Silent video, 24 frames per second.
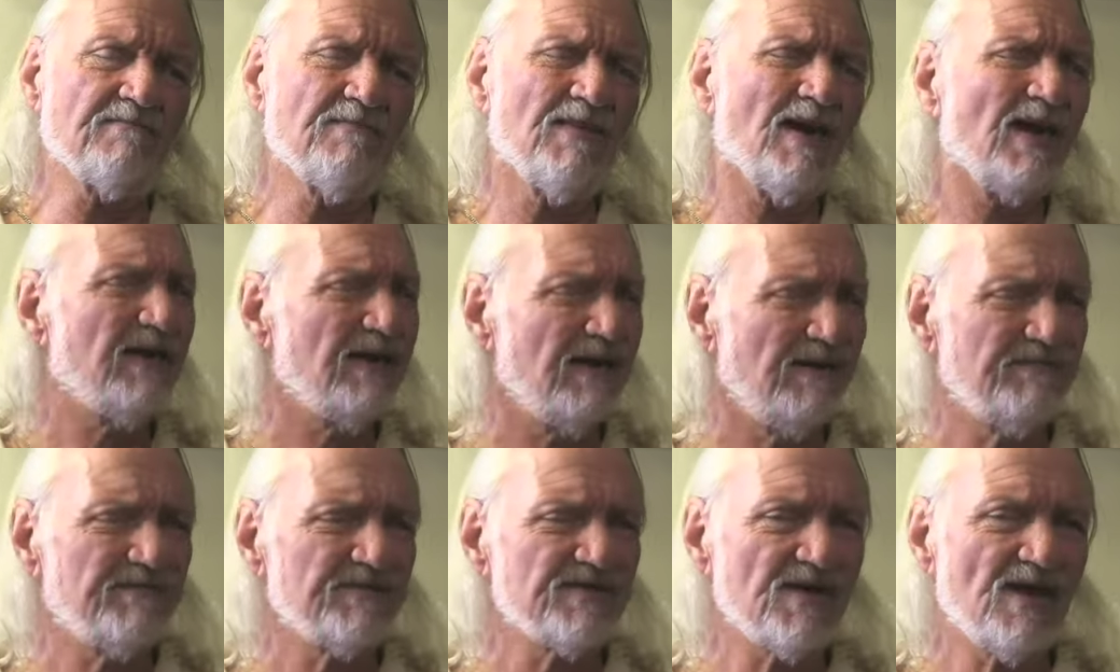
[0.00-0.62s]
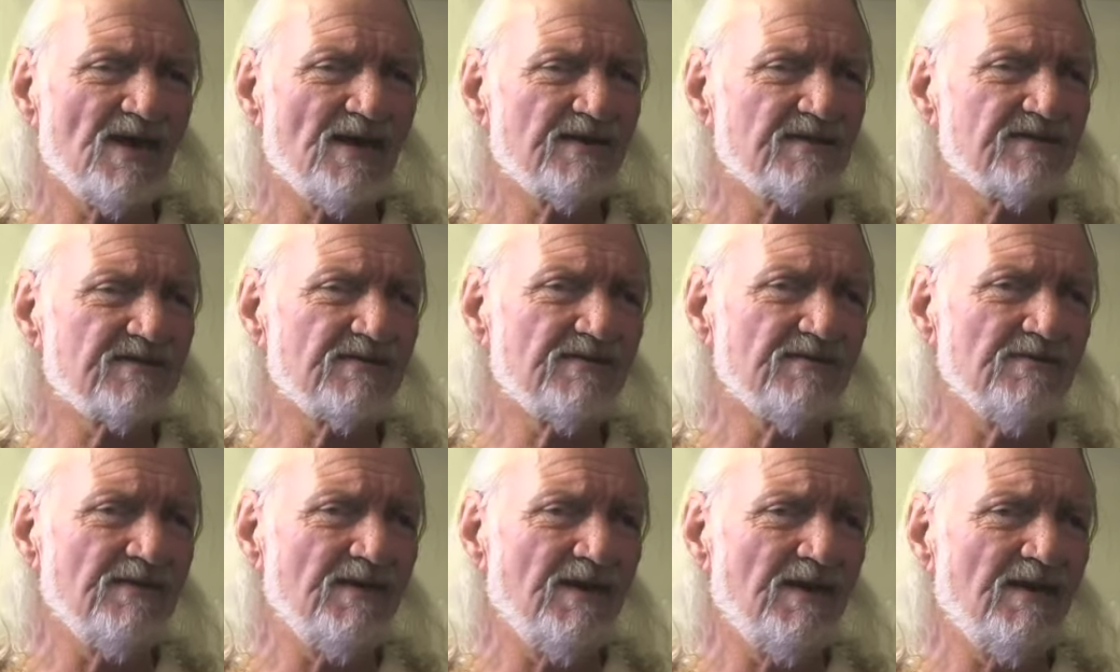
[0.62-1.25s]
My name's
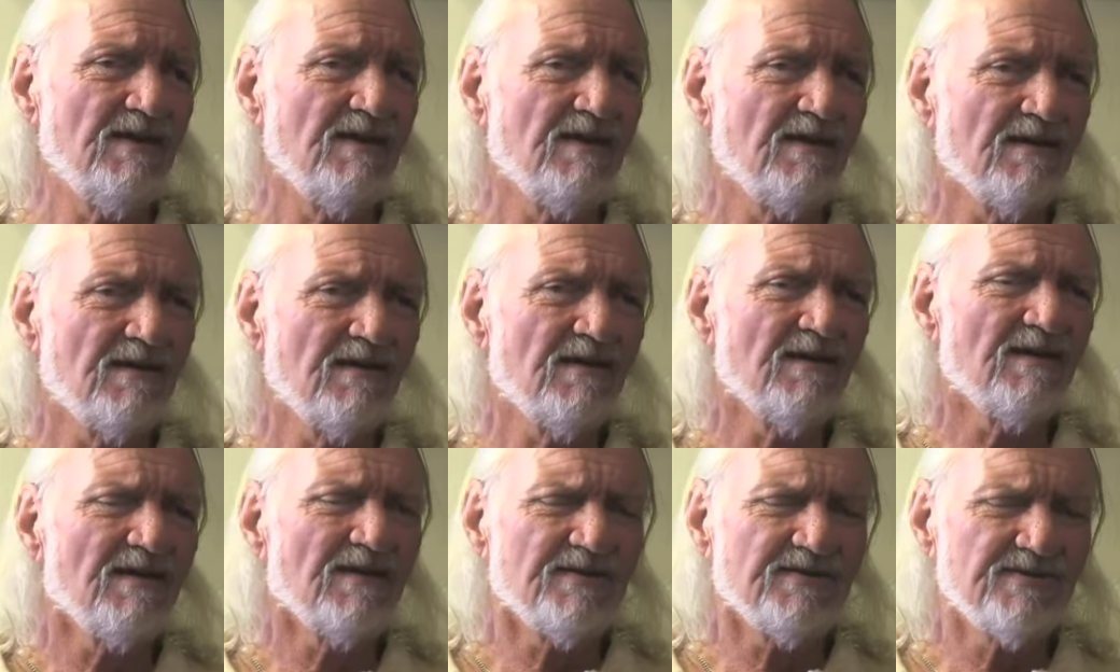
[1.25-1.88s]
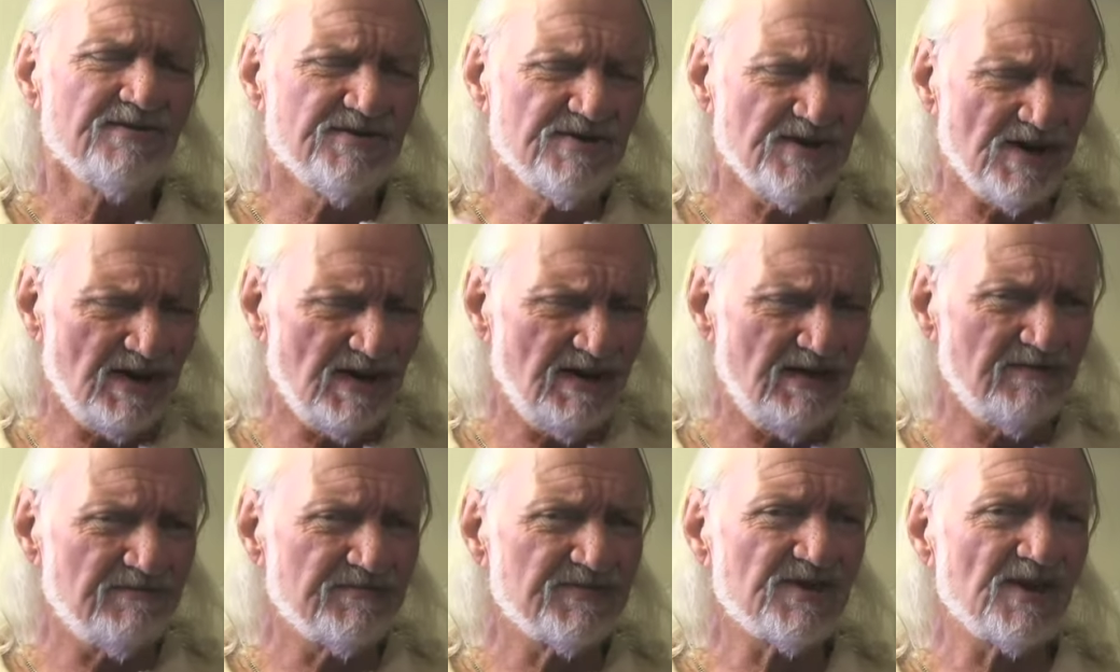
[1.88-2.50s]
actually
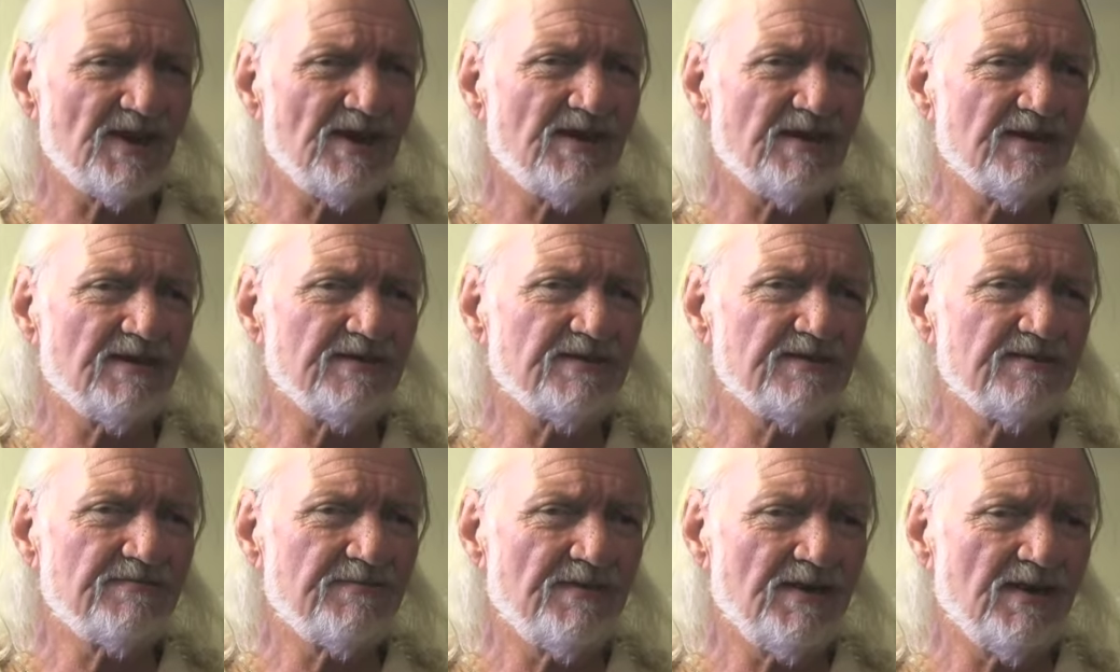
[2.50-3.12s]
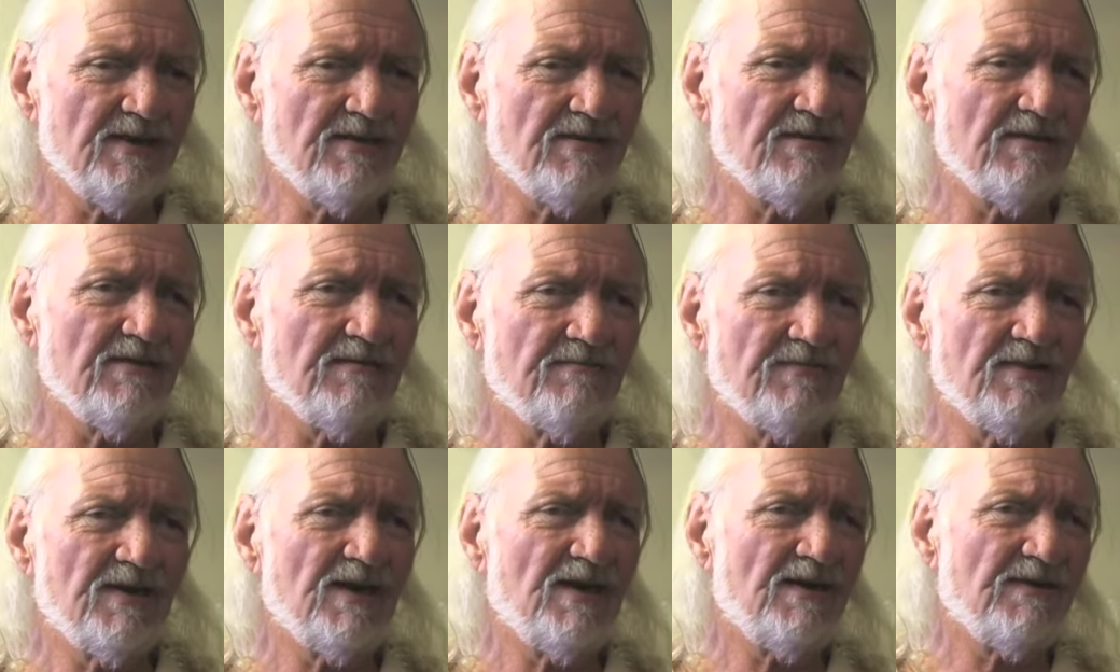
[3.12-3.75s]
James Angus
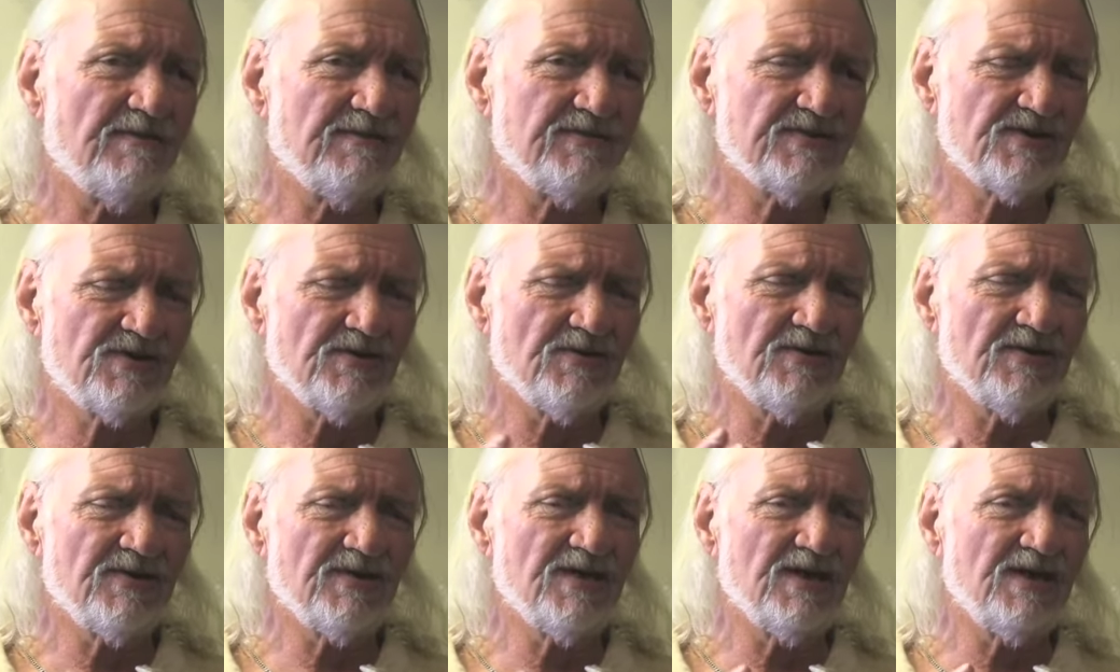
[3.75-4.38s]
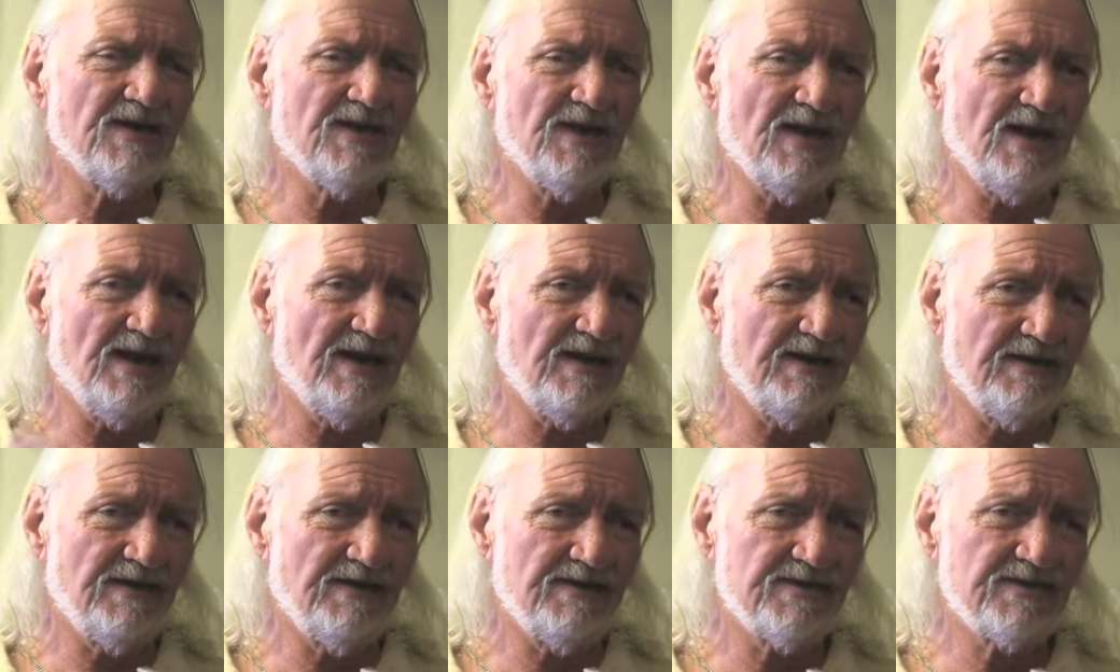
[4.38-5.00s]
Vieira, but I shortened it to
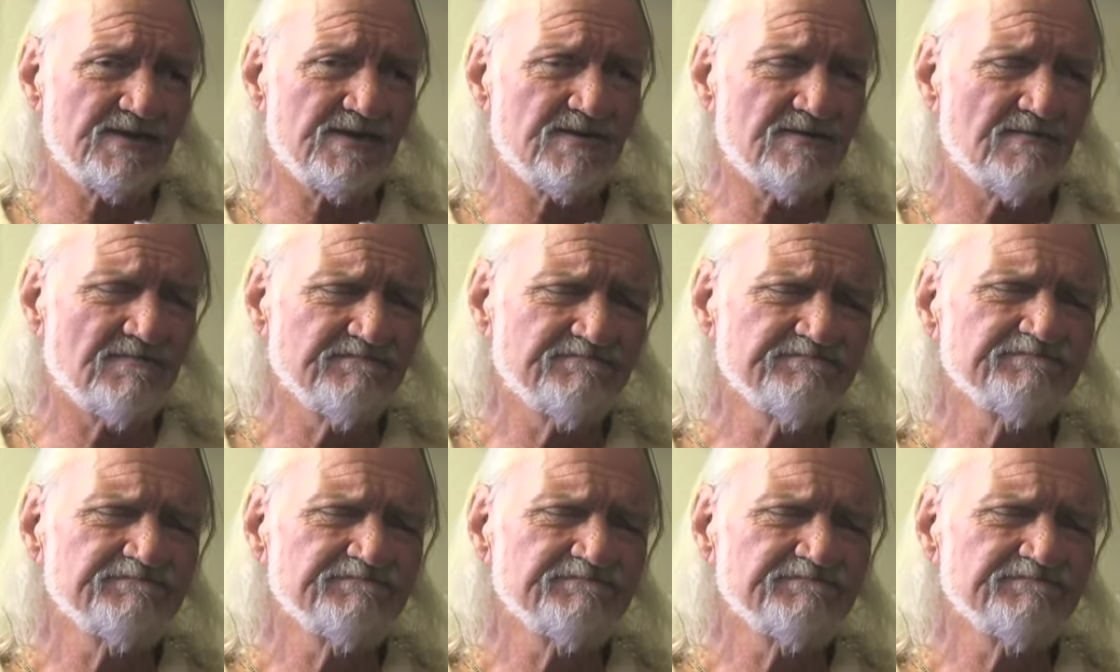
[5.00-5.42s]
Angus